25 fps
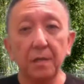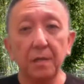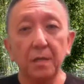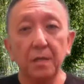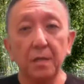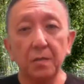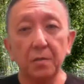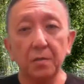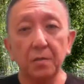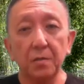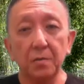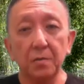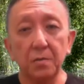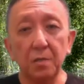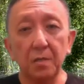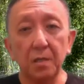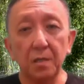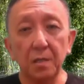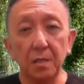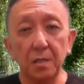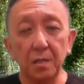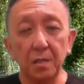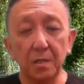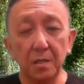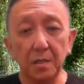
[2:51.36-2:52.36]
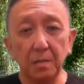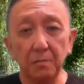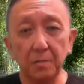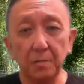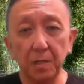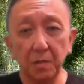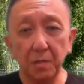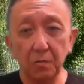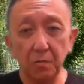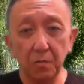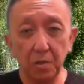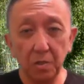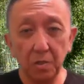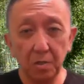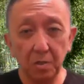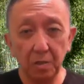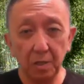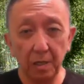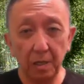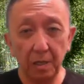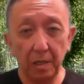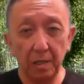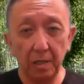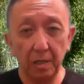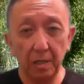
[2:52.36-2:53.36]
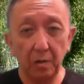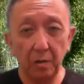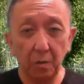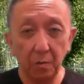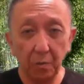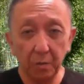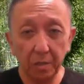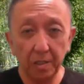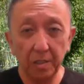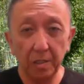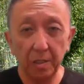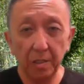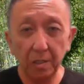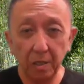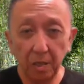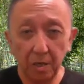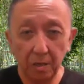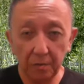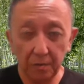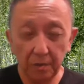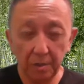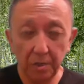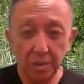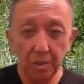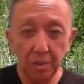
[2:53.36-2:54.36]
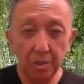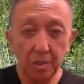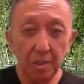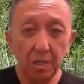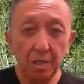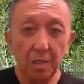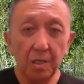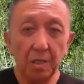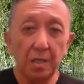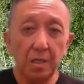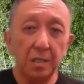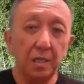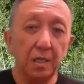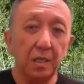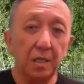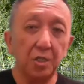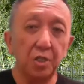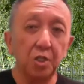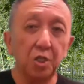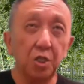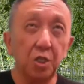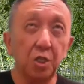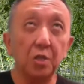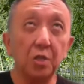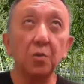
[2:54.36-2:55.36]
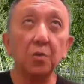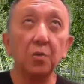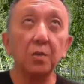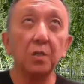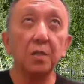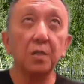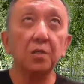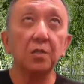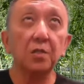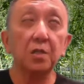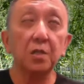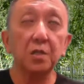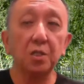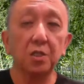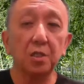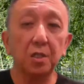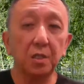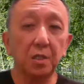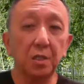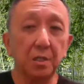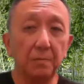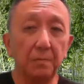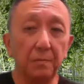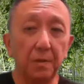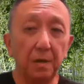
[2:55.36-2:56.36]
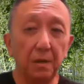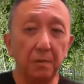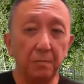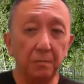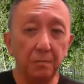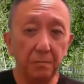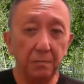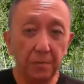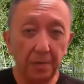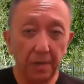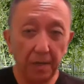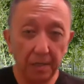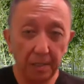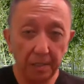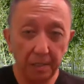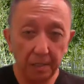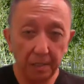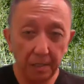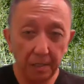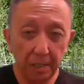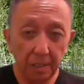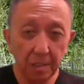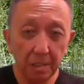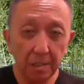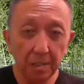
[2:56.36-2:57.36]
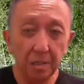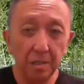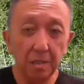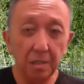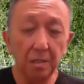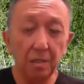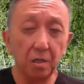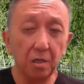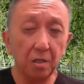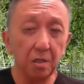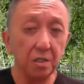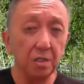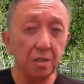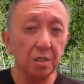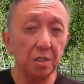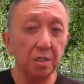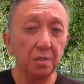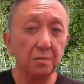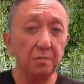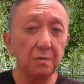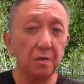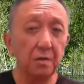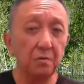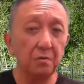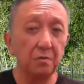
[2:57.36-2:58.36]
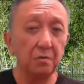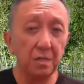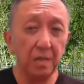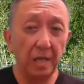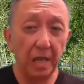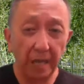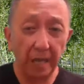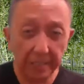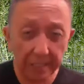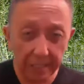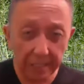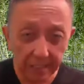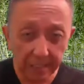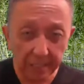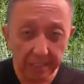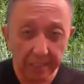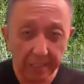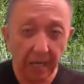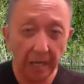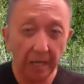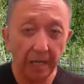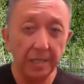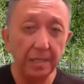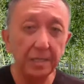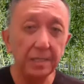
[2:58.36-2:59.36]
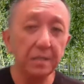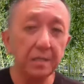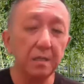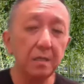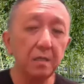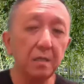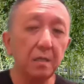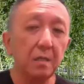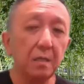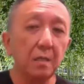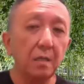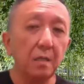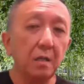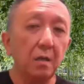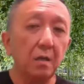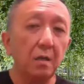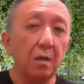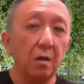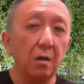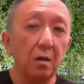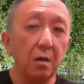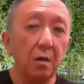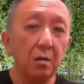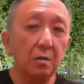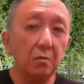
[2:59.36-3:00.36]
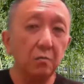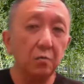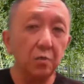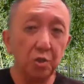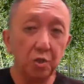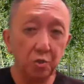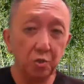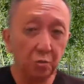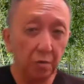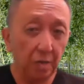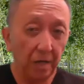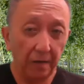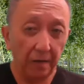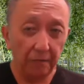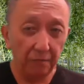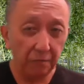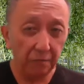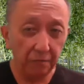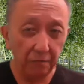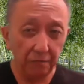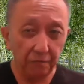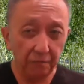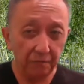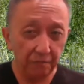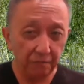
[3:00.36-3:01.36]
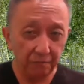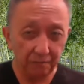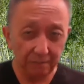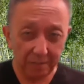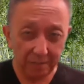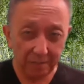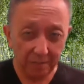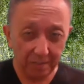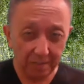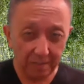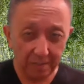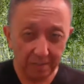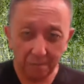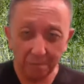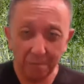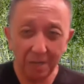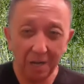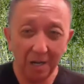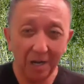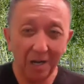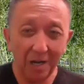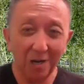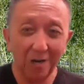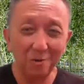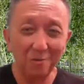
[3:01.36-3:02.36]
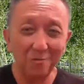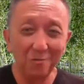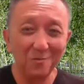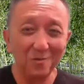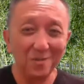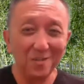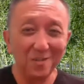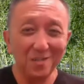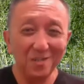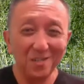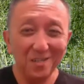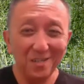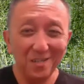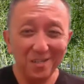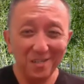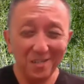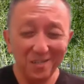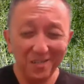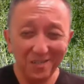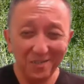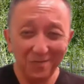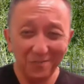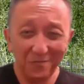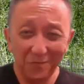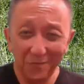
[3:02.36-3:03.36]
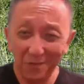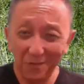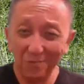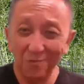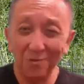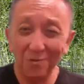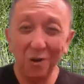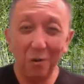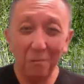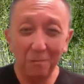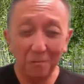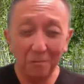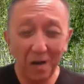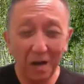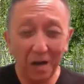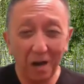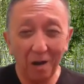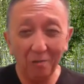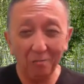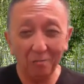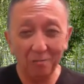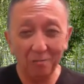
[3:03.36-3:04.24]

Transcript: So this is something which I always encourage, that Qigong is not just about practice, not just about exercise, which you have to somehow feel compelled